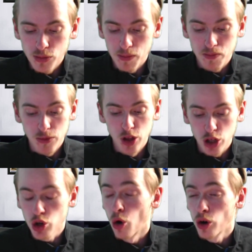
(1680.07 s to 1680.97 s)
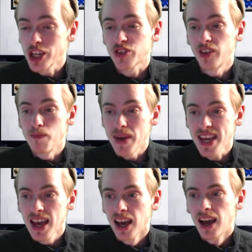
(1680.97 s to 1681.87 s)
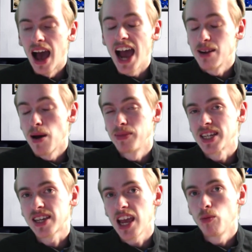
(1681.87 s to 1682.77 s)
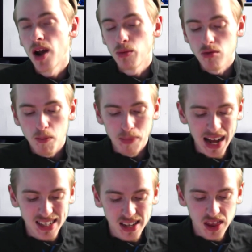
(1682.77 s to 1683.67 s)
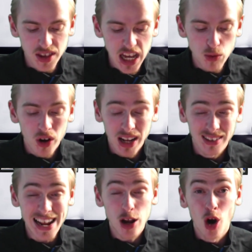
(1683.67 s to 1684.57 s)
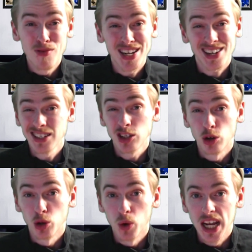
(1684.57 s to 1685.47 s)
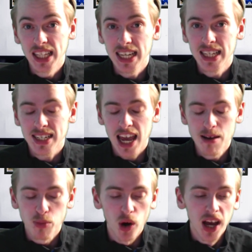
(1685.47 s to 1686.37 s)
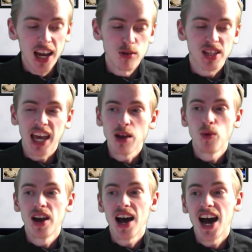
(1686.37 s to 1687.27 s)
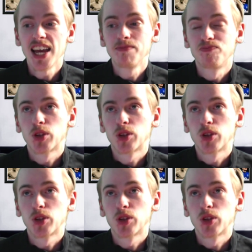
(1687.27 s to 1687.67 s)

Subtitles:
the notorious for me. I remember this game well. We were battered 3-1. Andre Gomez actually scored a worldie in this game, but it was the game where I